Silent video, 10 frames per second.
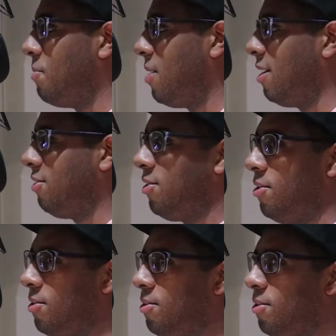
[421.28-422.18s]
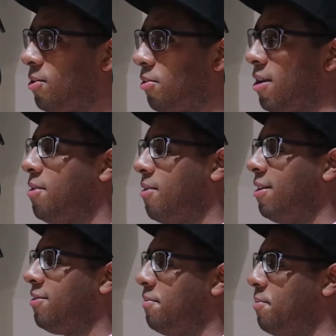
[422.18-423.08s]
We had three
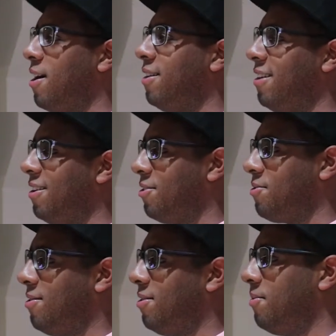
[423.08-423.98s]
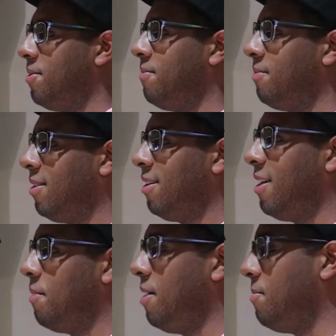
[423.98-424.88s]
crates of brandy in our dressing room,
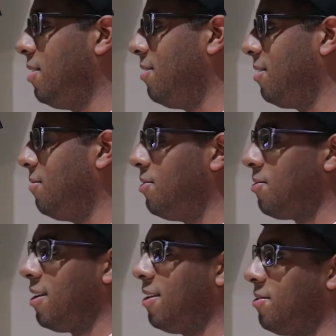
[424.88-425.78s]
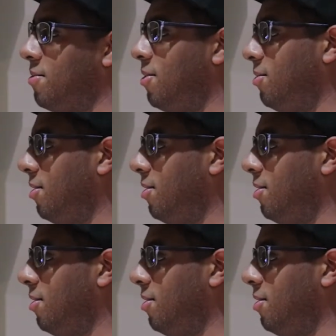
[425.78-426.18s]
and P Money doesn't even drink as well.